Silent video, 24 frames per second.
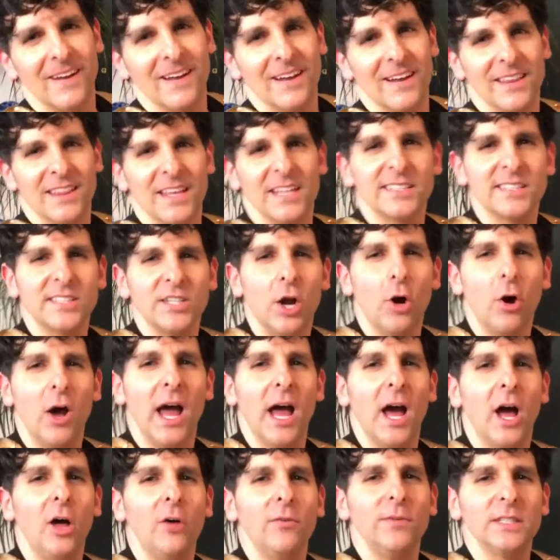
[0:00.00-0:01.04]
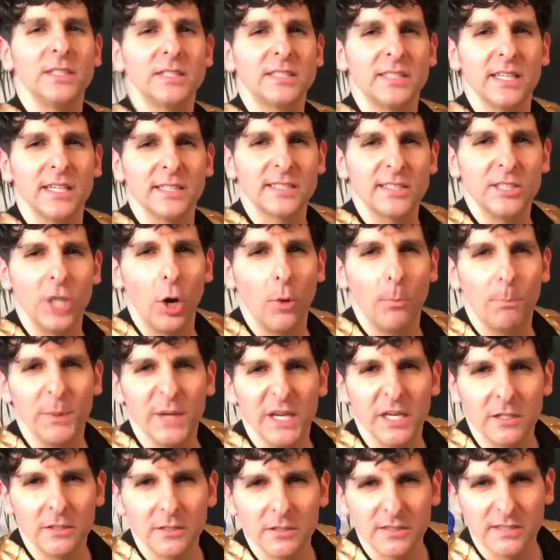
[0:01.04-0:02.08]
There's no Elvis, there's no
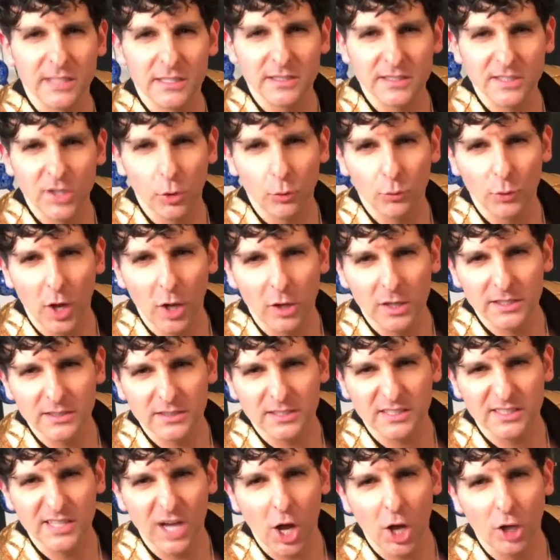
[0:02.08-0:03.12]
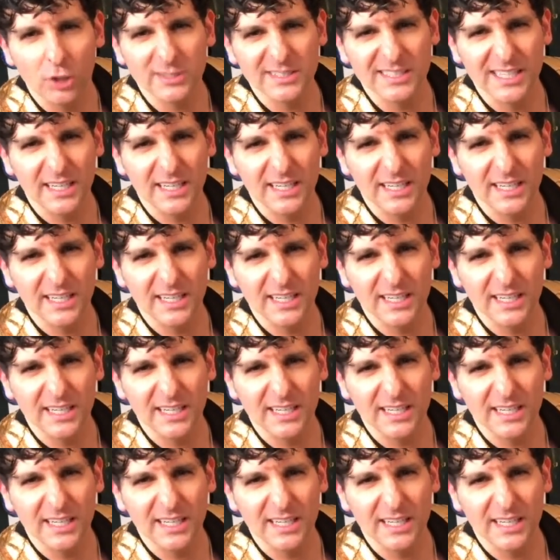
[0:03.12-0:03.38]
Beatles, there's no Rolling Stones,